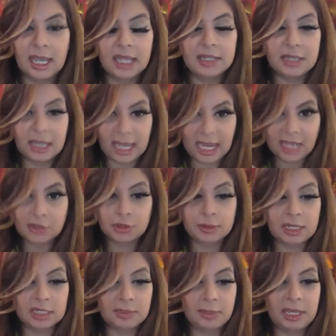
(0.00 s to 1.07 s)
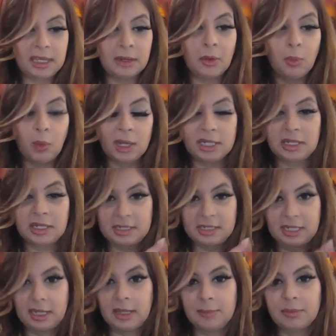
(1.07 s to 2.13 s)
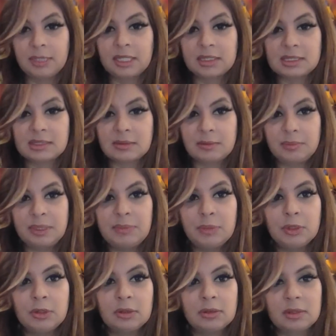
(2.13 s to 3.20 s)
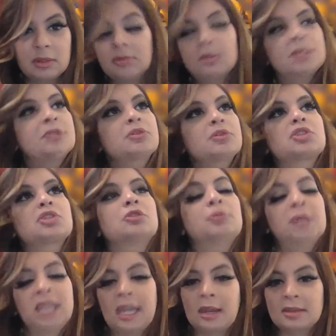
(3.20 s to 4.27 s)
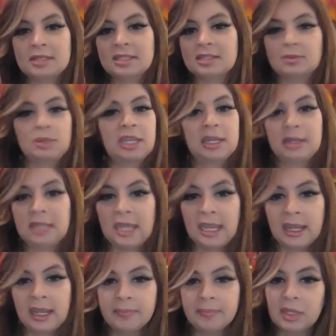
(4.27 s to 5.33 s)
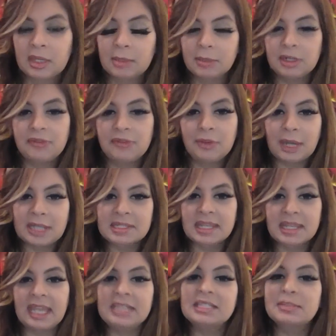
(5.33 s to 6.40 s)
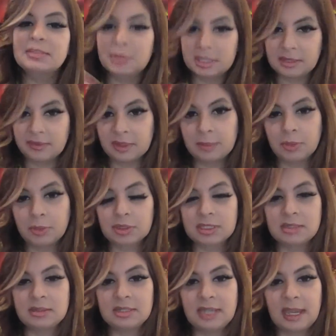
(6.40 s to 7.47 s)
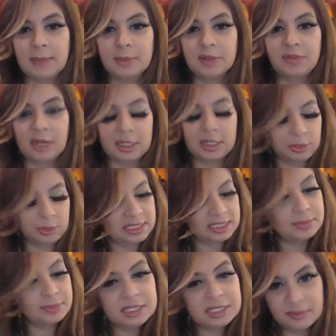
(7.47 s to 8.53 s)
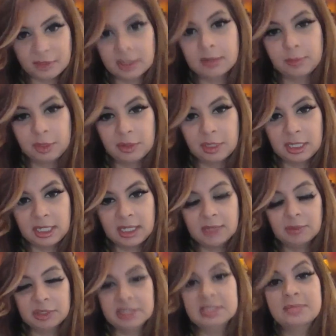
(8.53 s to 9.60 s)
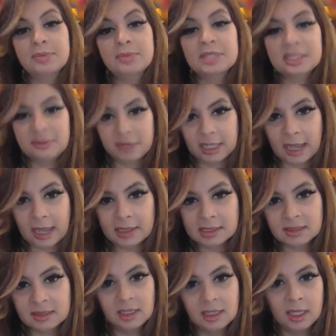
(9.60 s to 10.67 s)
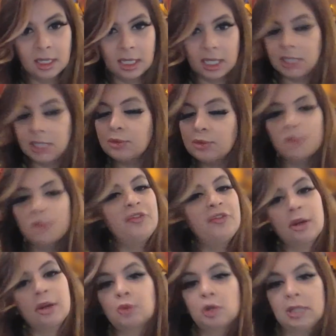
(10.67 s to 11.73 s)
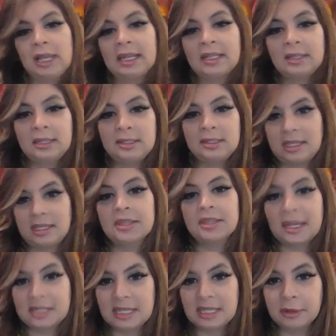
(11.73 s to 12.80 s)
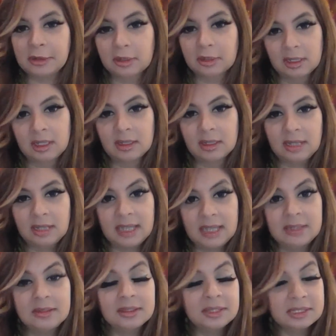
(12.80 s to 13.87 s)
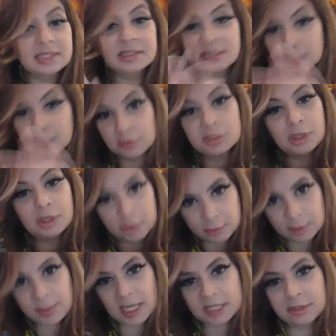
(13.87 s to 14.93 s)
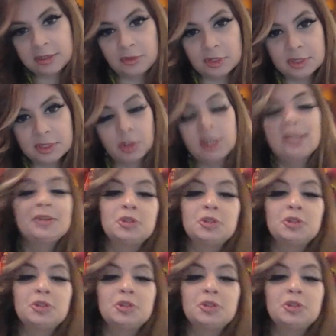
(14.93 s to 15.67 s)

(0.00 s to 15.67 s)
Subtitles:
And a direct ping one at a time, because there's so many asks we get a day. Yeah. But if you ask a specific person to amplify to a specific community with a specific ask, you are far more likely to get that taker. And that goes all the way back to your first point.